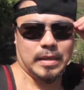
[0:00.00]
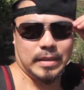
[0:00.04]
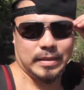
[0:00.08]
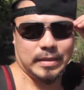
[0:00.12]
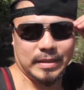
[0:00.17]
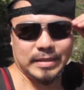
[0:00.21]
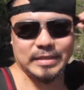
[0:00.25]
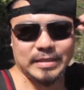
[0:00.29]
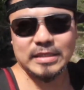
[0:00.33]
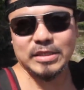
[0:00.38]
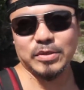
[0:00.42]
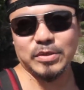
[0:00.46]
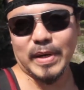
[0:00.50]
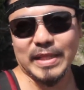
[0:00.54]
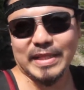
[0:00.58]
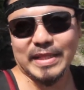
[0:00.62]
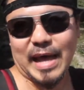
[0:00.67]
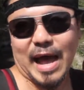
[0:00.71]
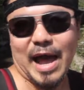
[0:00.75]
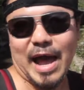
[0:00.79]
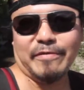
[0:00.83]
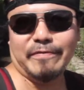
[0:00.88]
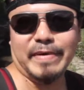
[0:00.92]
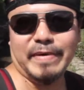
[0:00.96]
This is what
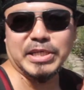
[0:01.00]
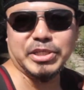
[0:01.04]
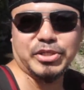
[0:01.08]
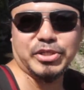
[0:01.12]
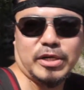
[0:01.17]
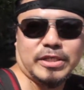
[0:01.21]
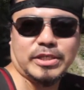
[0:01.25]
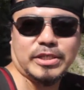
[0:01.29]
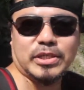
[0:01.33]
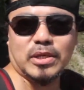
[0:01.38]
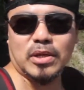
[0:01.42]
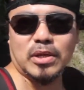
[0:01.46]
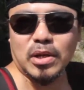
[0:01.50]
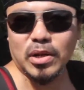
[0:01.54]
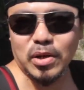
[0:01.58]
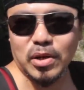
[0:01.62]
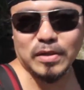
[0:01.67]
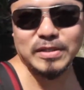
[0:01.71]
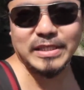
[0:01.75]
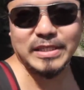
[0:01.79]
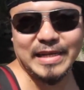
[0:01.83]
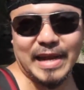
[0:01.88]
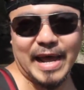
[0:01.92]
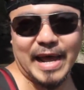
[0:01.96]
adventures
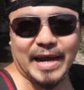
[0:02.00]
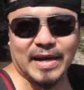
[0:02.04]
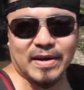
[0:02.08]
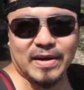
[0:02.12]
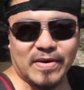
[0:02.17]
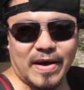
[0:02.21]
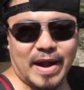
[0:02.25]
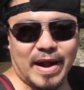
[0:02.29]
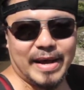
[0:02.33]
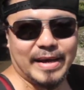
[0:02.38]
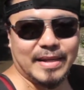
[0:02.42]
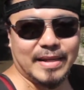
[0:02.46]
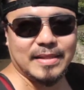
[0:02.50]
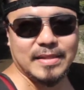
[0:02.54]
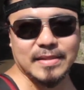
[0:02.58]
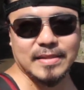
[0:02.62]
looks like, right?